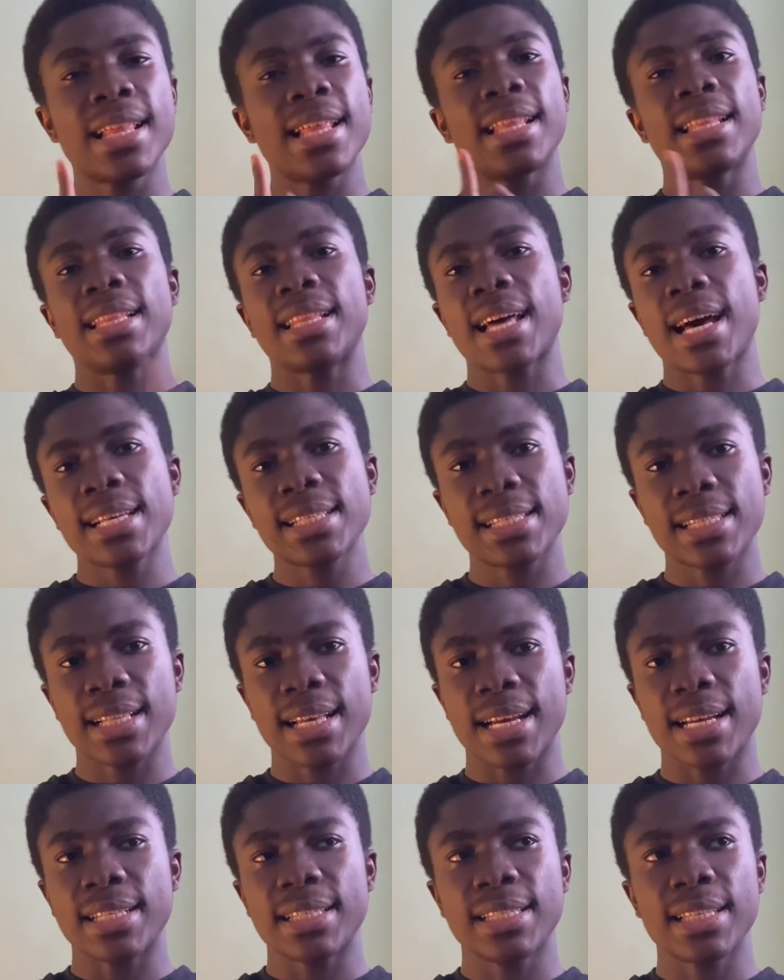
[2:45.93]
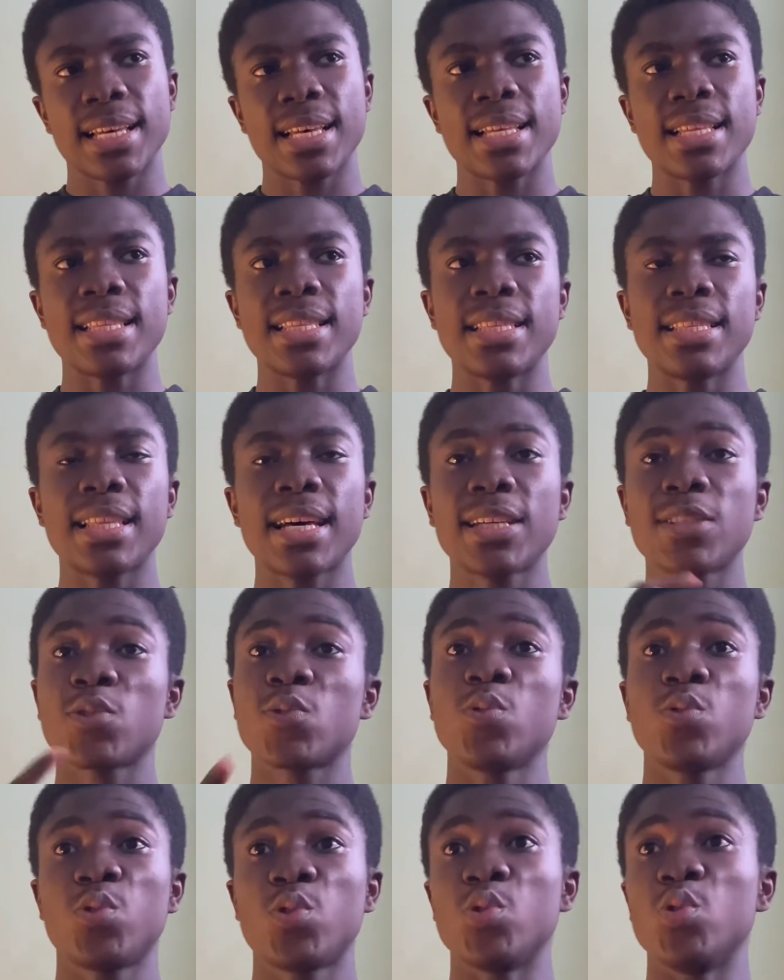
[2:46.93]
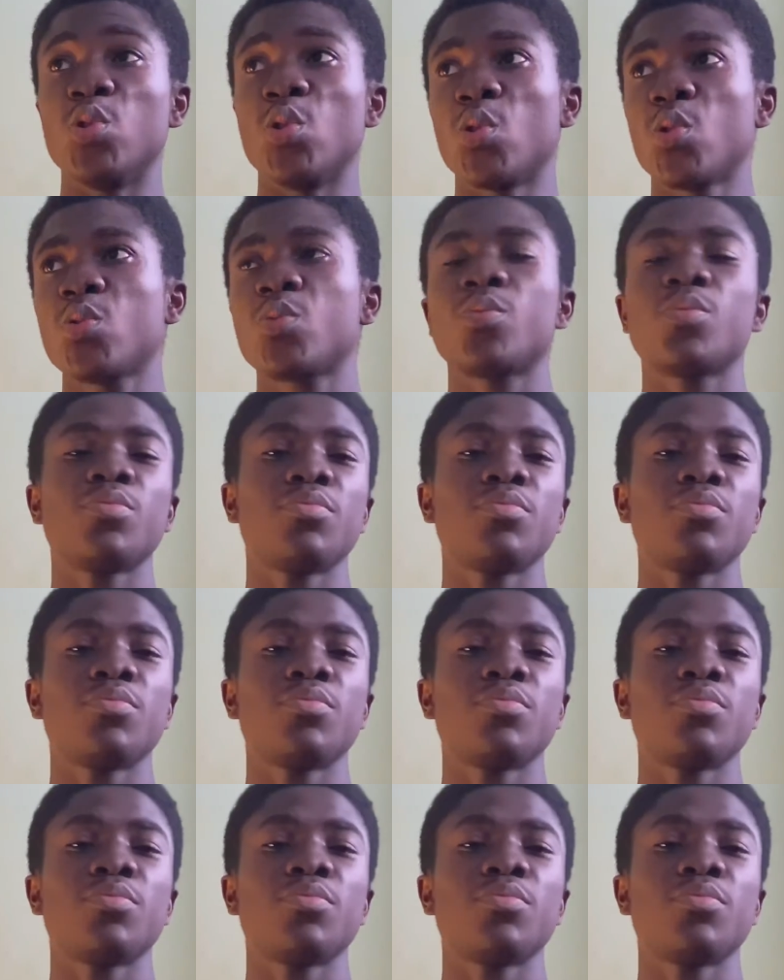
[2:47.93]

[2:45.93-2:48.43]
last night, and that's good to know.